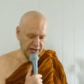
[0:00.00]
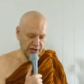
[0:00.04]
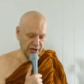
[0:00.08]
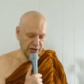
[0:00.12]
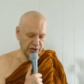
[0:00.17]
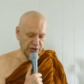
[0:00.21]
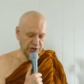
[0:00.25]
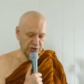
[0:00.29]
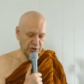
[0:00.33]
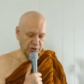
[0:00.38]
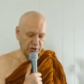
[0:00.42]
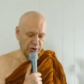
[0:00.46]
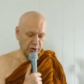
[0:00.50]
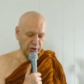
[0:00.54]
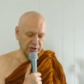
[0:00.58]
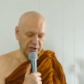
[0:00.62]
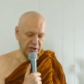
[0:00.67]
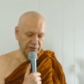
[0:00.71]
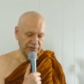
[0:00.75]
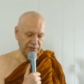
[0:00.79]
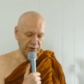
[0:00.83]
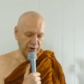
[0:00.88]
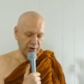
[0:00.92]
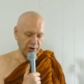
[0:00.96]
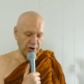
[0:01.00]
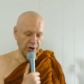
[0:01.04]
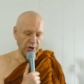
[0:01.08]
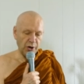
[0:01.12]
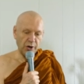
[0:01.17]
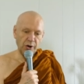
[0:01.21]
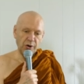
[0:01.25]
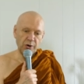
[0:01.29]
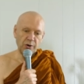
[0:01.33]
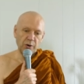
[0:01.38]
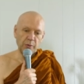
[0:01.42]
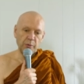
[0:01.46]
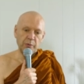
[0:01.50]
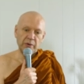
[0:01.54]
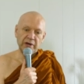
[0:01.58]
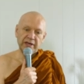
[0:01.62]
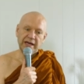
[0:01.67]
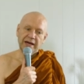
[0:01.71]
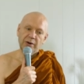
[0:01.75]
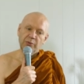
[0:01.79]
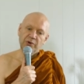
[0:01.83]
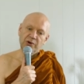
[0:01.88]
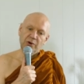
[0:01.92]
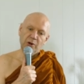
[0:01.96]
So you're looking for a home.
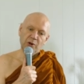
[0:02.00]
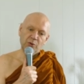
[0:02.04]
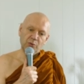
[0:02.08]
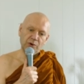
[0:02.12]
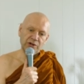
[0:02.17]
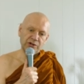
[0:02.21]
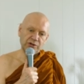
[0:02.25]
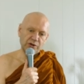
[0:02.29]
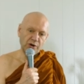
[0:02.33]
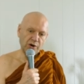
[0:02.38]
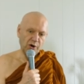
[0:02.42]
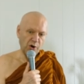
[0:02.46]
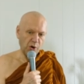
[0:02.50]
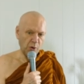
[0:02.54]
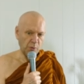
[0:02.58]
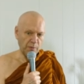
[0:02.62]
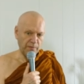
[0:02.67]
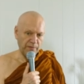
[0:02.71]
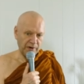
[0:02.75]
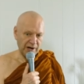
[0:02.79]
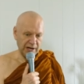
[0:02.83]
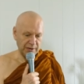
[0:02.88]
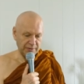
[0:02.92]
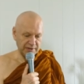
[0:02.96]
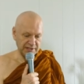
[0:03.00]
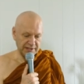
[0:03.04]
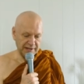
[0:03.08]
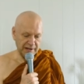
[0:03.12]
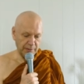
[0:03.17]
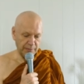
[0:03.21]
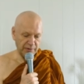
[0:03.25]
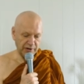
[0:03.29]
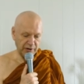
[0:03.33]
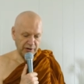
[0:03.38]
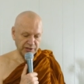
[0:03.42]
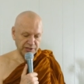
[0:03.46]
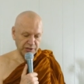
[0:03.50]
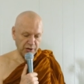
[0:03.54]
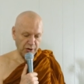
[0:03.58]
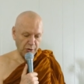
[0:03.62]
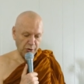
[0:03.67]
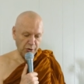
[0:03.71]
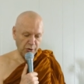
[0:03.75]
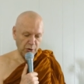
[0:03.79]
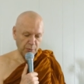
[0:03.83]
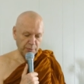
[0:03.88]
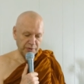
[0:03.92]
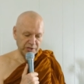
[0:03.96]
Yeah, we all want a home for ourselves because a
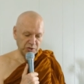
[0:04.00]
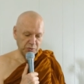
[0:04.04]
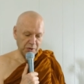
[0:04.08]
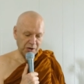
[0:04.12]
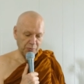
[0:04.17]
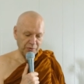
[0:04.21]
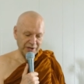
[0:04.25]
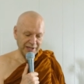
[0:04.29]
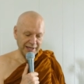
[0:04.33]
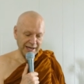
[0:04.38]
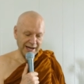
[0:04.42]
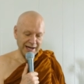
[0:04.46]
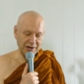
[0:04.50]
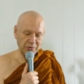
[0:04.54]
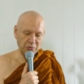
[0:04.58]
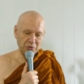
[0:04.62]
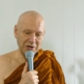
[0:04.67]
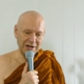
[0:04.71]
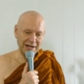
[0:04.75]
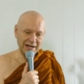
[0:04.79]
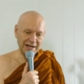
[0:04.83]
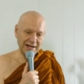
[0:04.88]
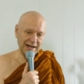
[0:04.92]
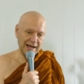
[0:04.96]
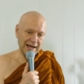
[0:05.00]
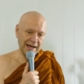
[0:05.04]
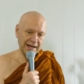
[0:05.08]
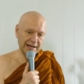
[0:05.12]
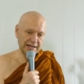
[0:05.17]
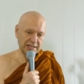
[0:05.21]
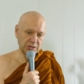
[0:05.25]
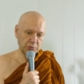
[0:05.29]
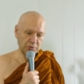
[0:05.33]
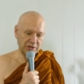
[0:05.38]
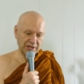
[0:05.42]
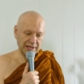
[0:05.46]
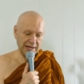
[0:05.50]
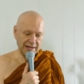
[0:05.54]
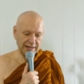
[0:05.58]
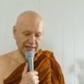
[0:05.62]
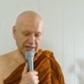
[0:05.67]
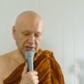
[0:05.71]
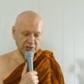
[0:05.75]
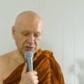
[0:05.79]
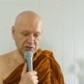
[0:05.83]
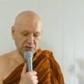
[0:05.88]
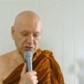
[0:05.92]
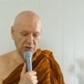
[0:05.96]
home is where we can relax, we can
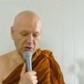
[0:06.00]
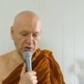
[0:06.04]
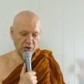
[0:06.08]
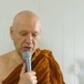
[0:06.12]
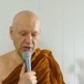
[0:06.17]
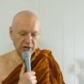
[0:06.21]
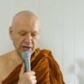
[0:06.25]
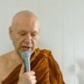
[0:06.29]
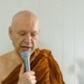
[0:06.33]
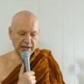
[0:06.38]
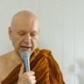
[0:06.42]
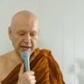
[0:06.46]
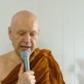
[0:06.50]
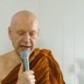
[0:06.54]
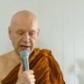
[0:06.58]
enjoy.